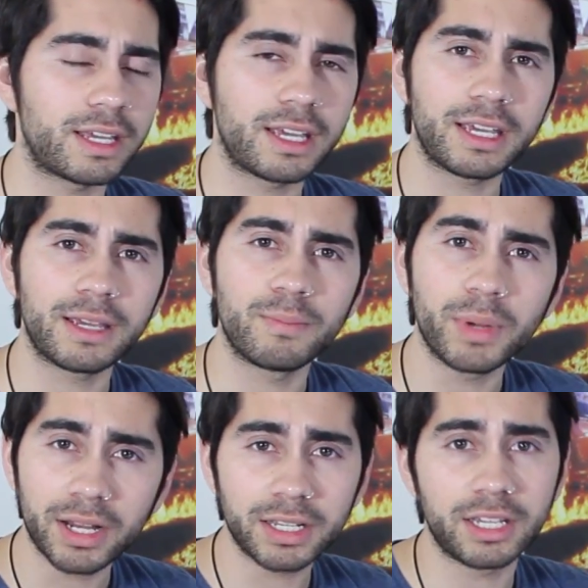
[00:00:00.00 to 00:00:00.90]
a
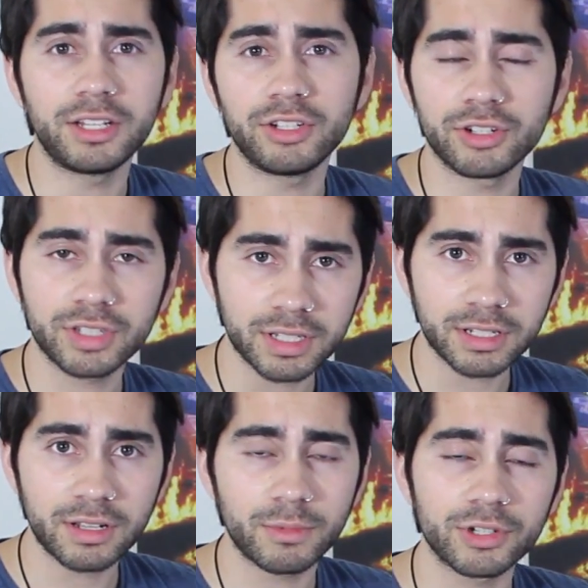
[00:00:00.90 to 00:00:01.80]
bug in your
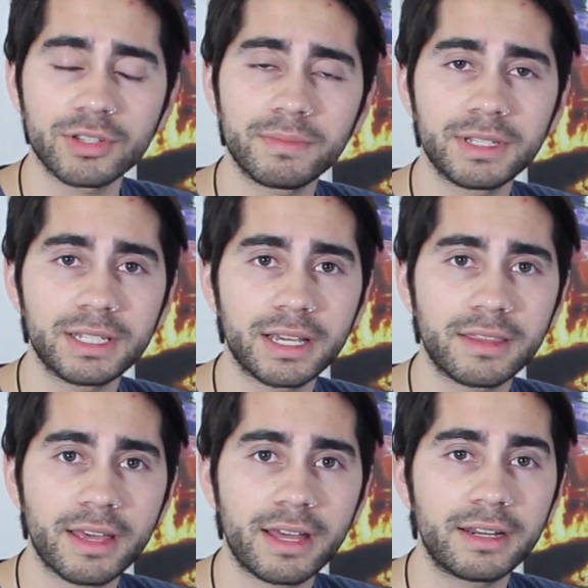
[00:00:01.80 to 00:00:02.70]
system or something
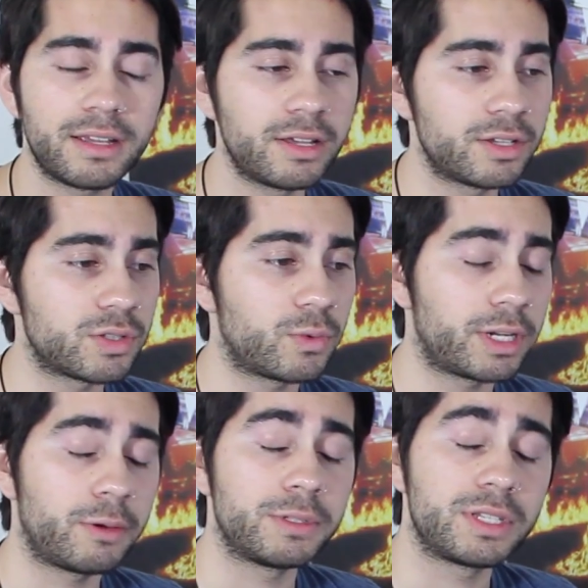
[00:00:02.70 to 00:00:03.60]
like that. So what
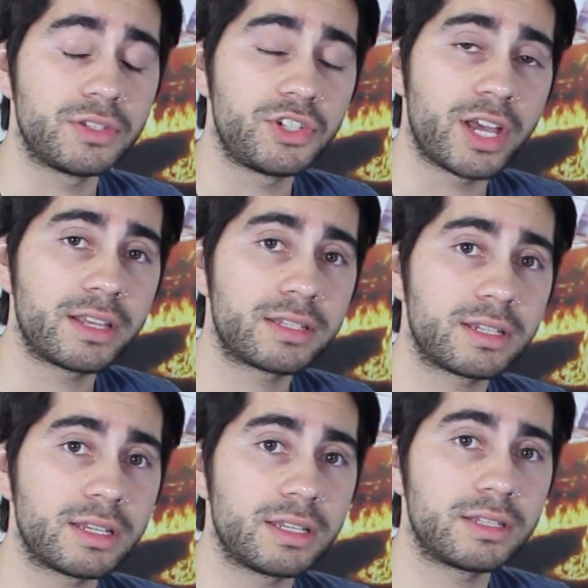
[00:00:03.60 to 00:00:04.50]
I would
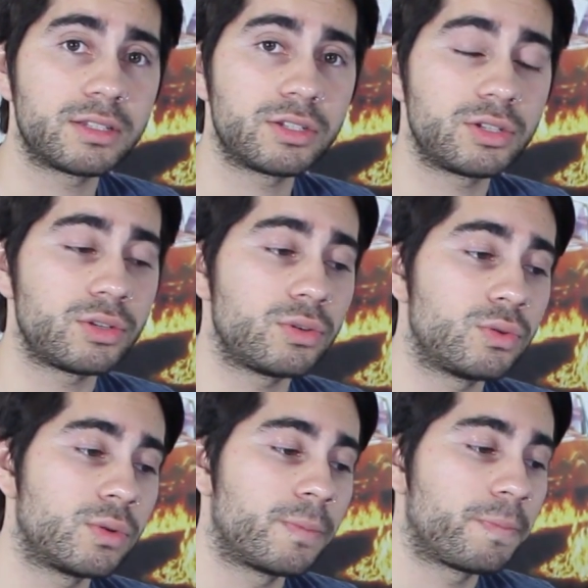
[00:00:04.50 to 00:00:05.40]
suggest is
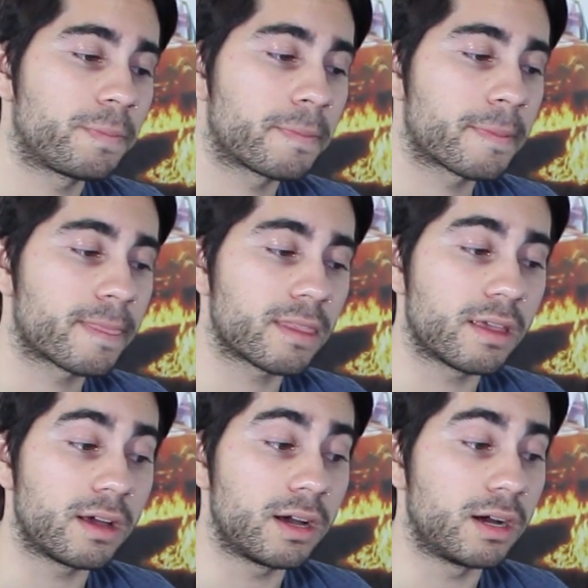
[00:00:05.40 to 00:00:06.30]
to
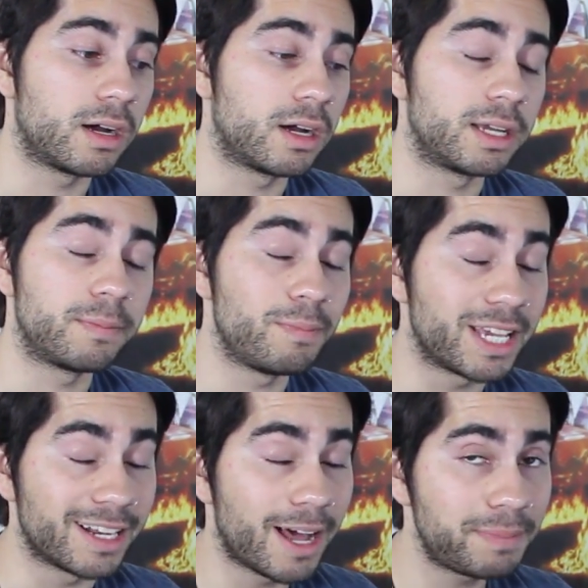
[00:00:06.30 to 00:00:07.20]
uh,
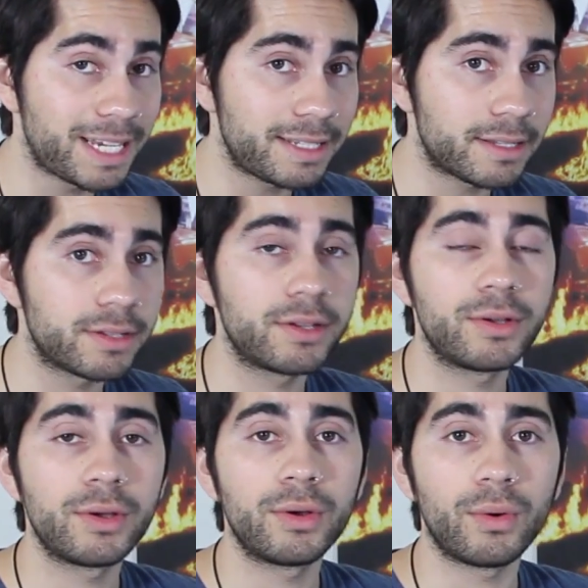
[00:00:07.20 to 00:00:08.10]
make an update
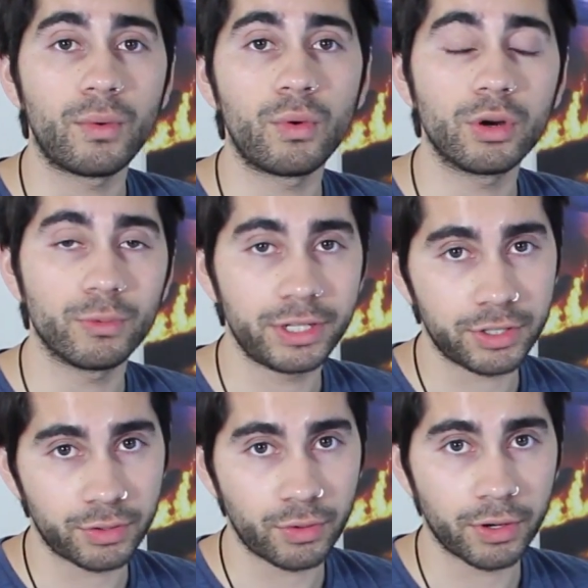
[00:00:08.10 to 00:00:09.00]
or
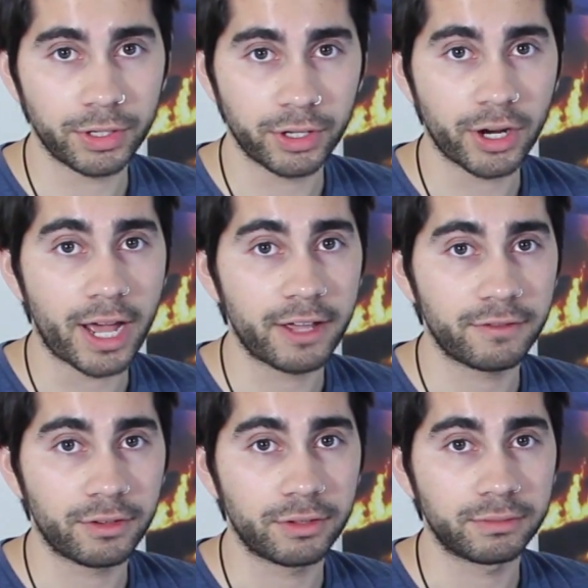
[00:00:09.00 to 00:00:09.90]
restore your
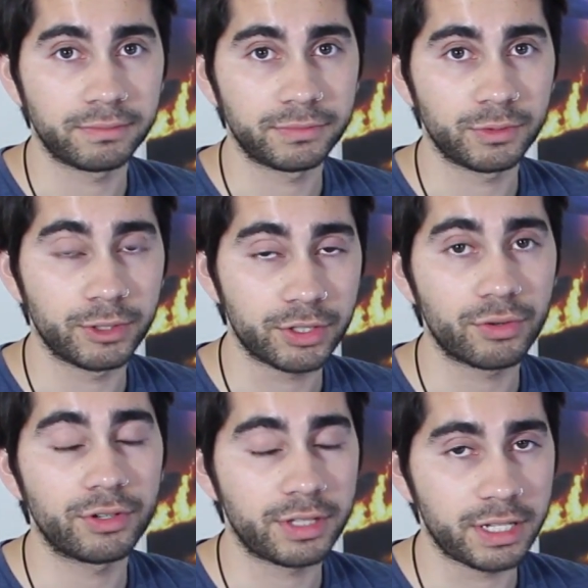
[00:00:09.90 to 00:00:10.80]
iPhone,
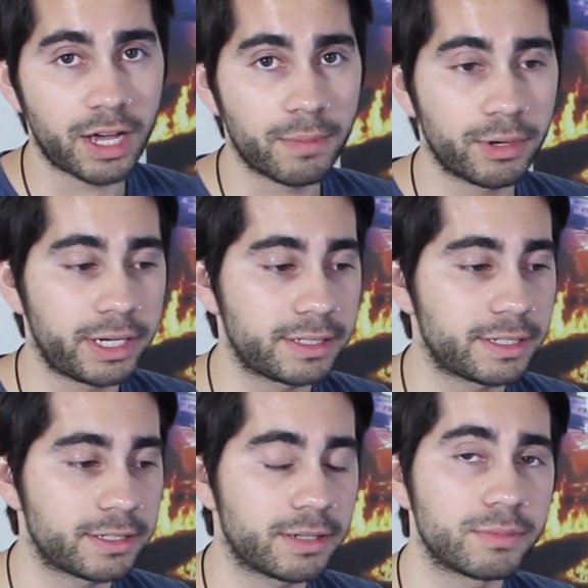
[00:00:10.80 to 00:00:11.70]
restore the operating
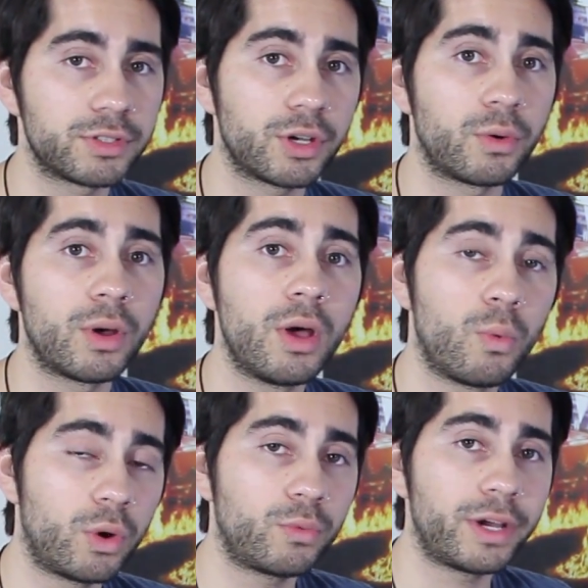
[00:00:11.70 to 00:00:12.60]
system. So
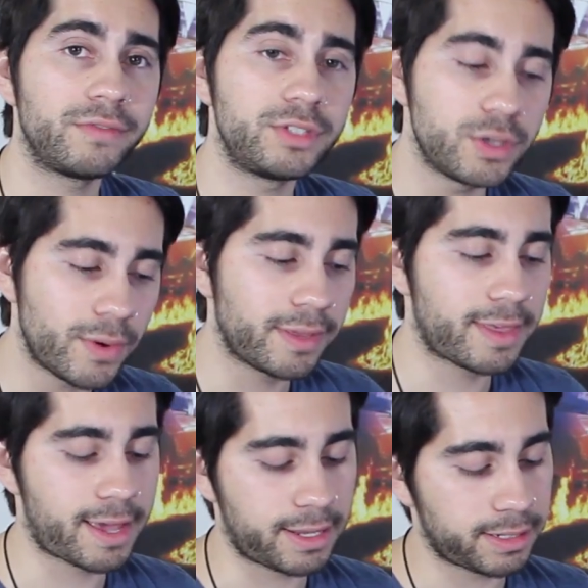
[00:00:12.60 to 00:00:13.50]
one way of doing
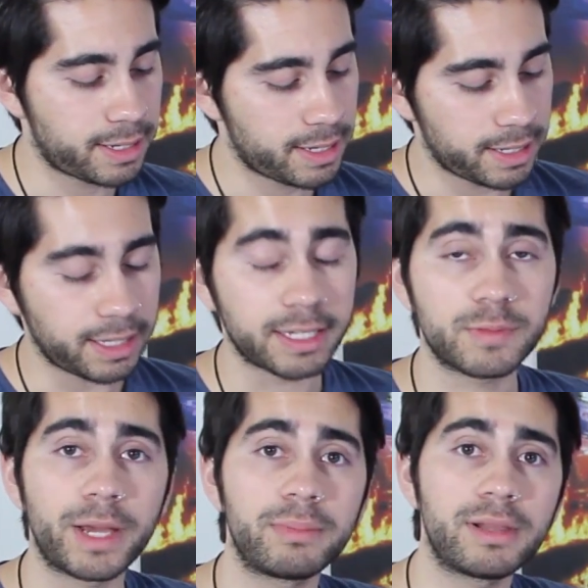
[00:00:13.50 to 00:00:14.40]
that
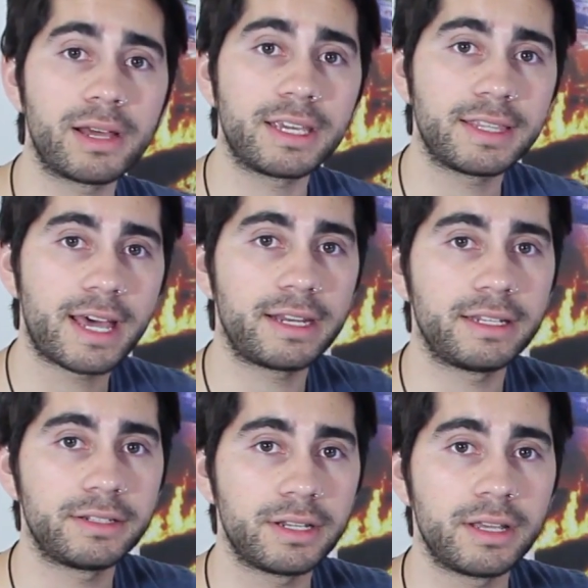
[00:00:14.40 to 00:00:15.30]
is by plugging that
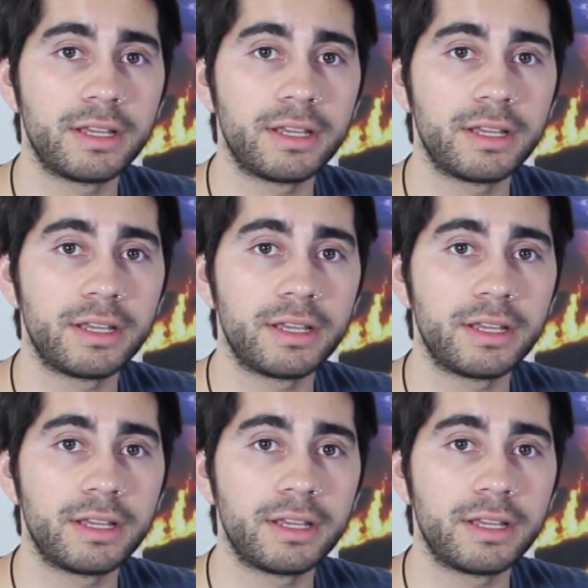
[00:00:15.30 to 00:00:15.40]
in